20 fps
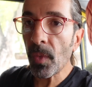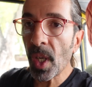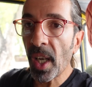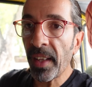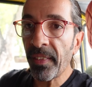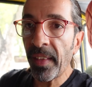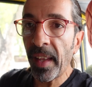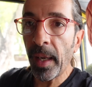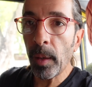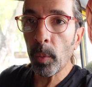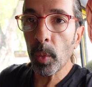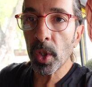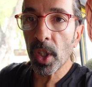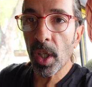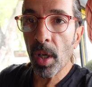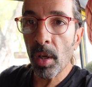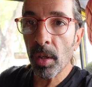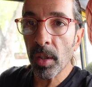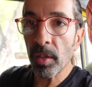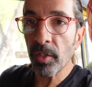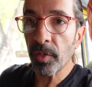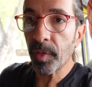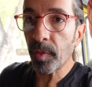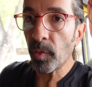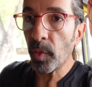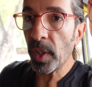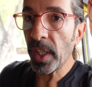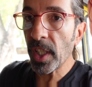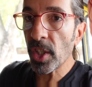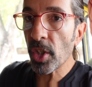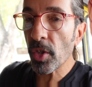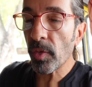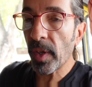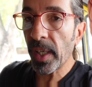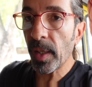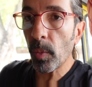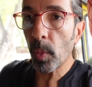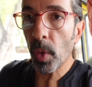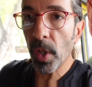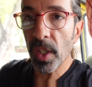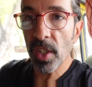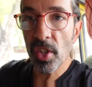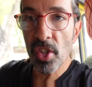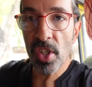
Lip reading: And that would kind of reiterate what it